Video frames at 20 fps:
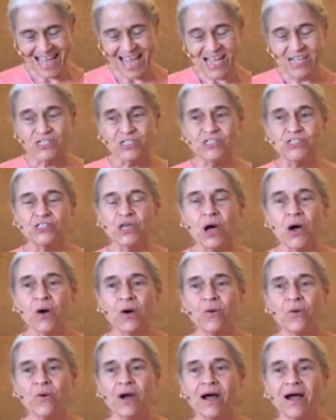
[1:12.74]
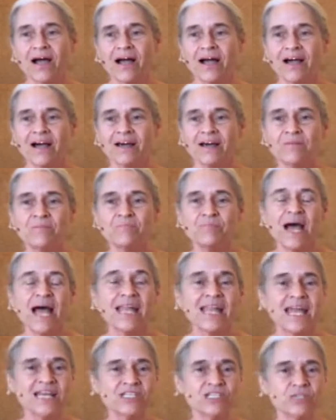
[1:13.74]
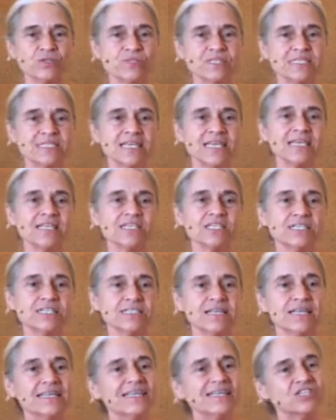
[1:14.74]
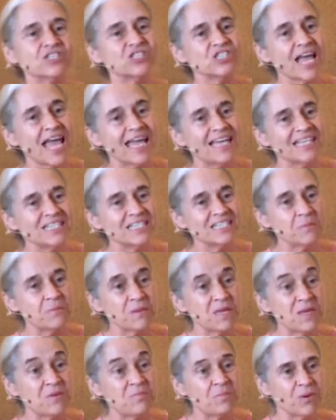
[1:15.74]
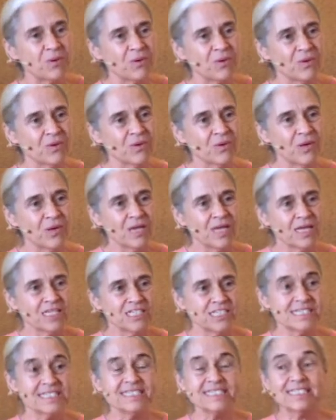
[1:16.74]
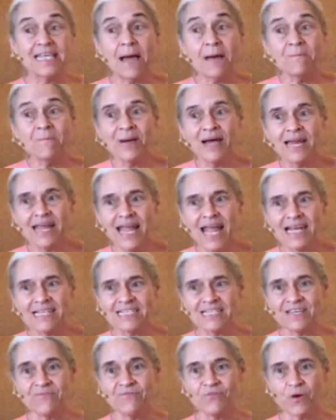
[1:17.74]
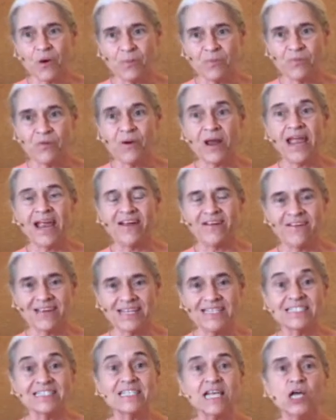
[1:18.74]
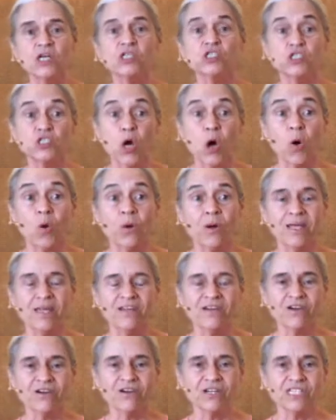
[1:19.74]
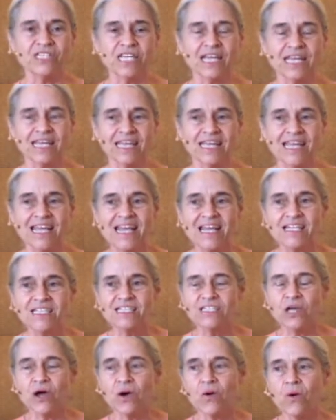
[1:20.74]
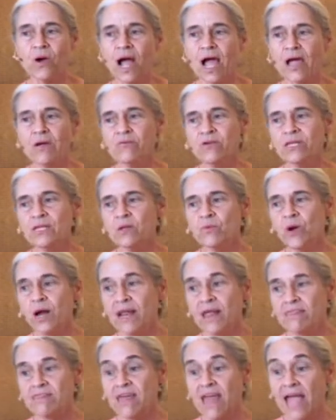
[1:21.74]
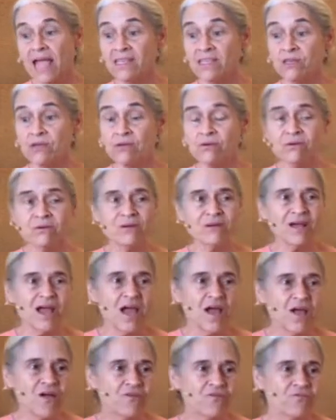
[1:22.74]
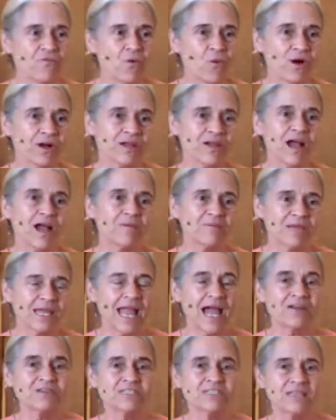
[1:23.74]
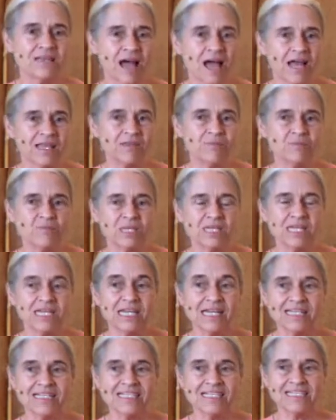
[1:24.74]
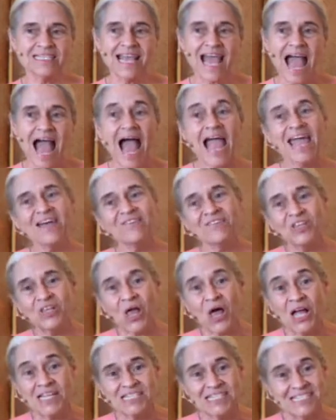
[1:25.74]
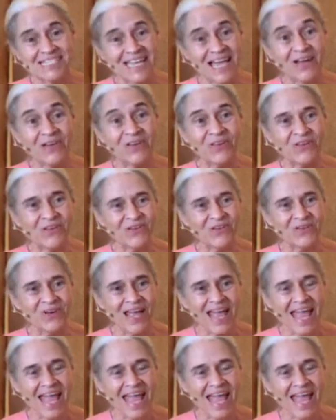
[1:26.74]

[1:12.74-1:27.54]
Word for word: So, uh, but as you see, just a little change in the people, just somebody asking for a prayer, it's so encouraging. So, I really want to thank you for coming out tonight because I have a lot to tell you.